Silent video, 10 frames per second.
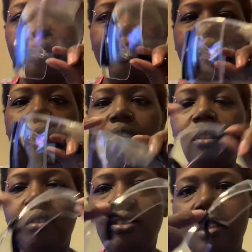yeah
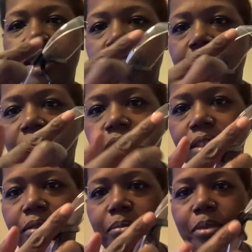it's got the
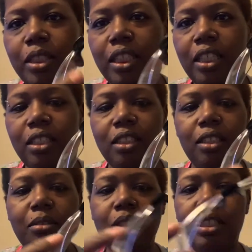protection
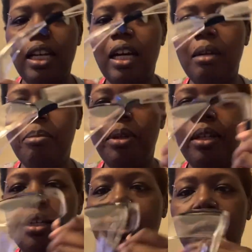on the top
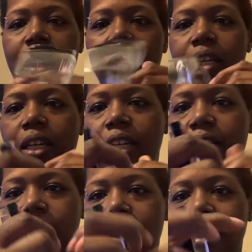
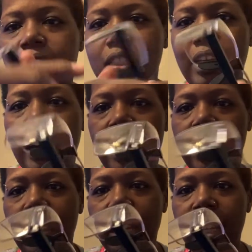and the
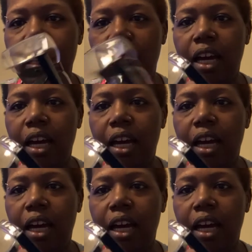side